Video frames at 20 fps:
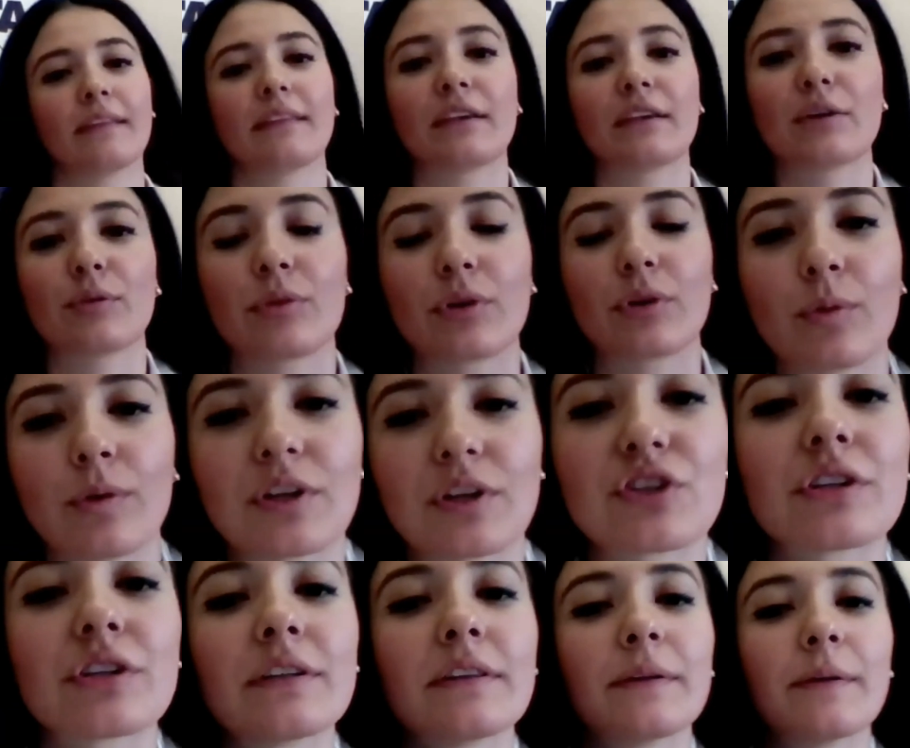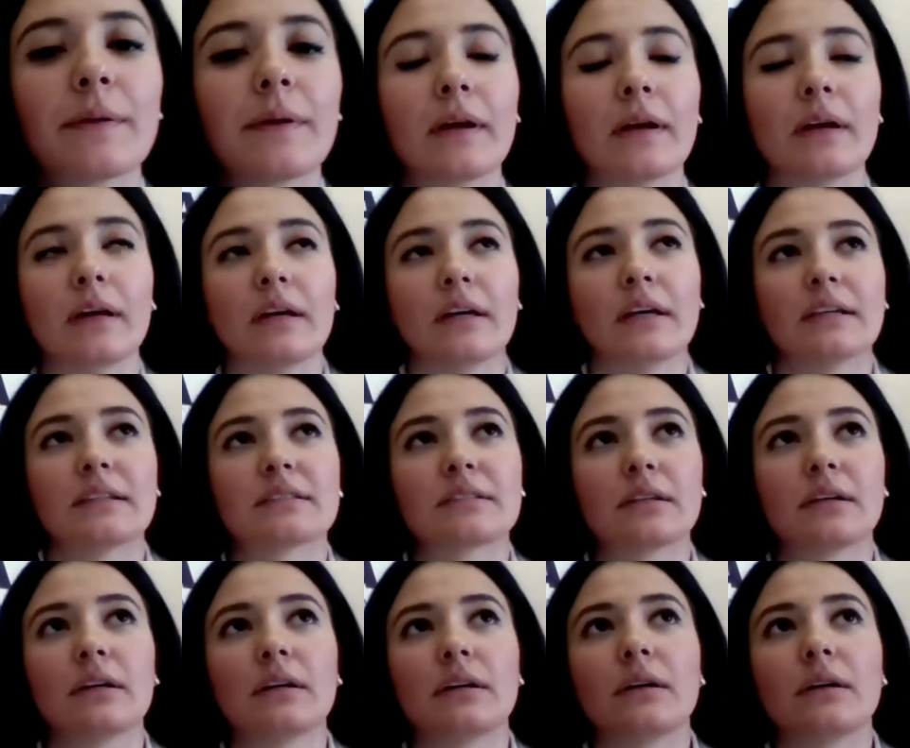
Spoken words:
thank you for the question. So